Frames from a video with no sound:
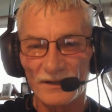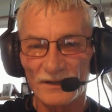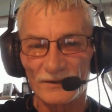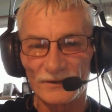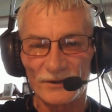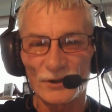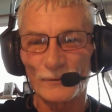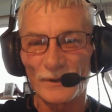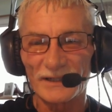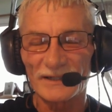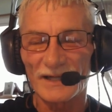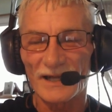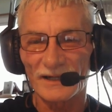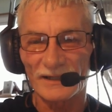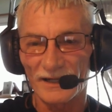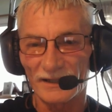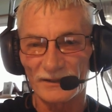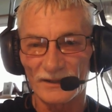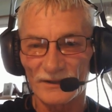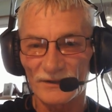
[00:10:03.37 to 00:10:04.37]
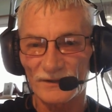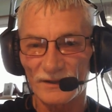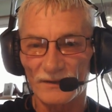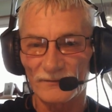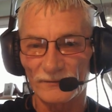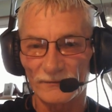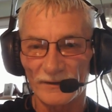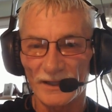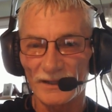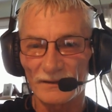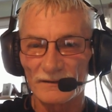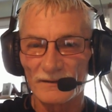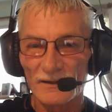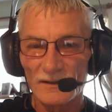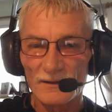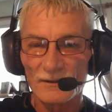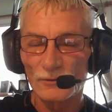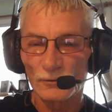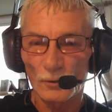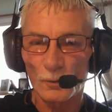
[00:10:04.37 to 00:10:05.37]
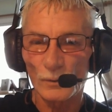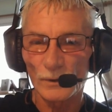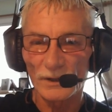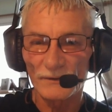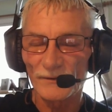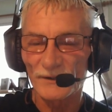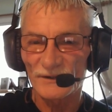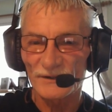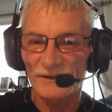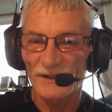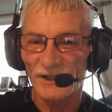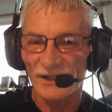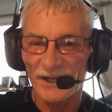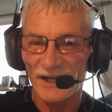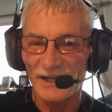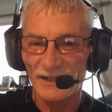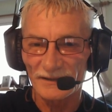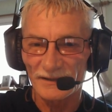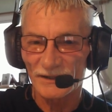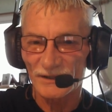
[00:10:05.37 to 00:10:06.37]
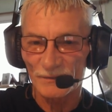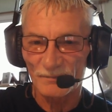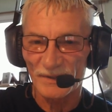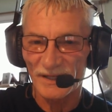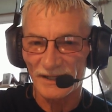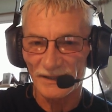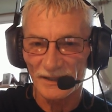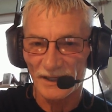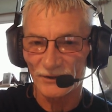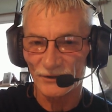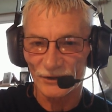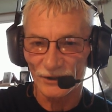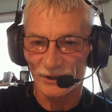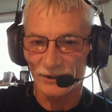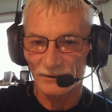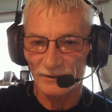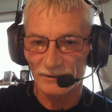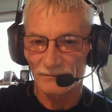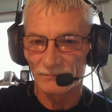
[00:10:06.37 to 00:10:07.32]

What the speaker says: doing that kind of stuff, right? Well, what if it's the king that's being injured?